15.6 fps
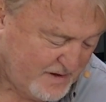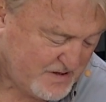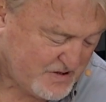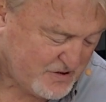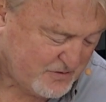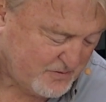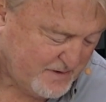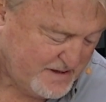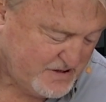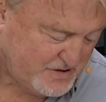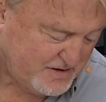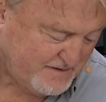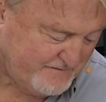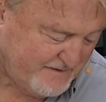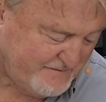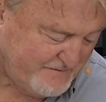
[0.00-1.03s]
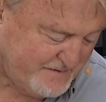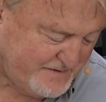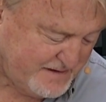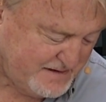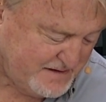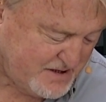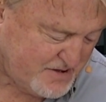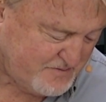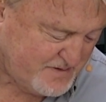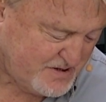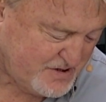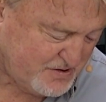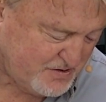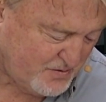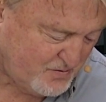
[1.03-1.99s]
Restoration of everything that's
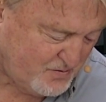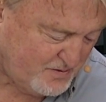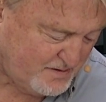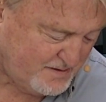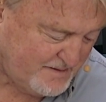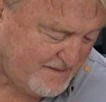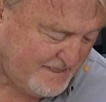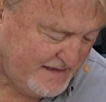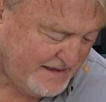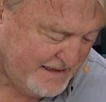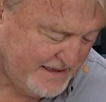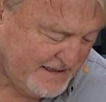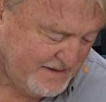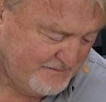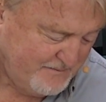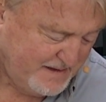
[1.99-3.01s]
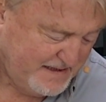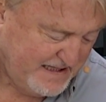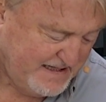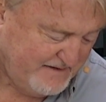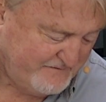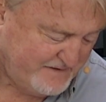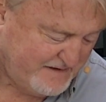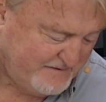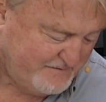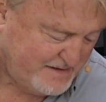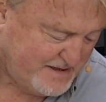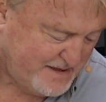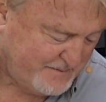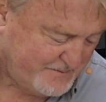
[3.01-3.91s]
been stolen. Many have given